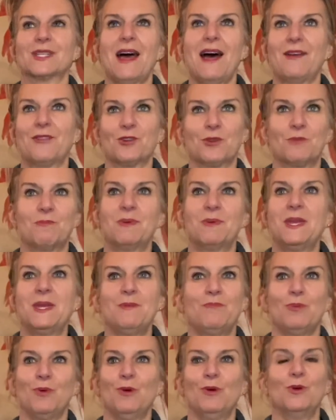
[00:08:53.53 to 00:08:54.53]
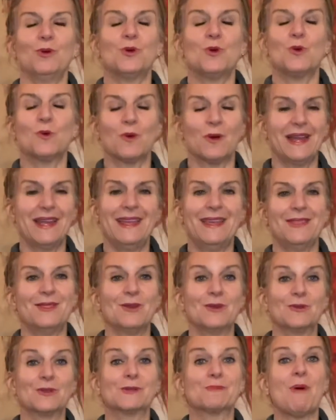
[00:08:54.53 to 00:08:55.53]
other people who are in
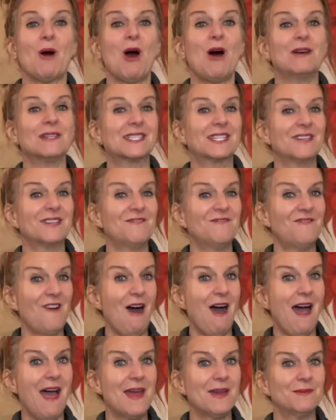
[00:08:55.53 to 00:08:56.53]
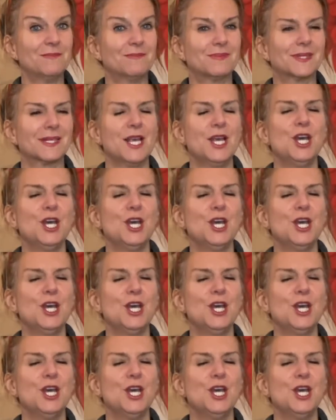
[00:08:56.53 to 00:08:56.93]
those positive vibes.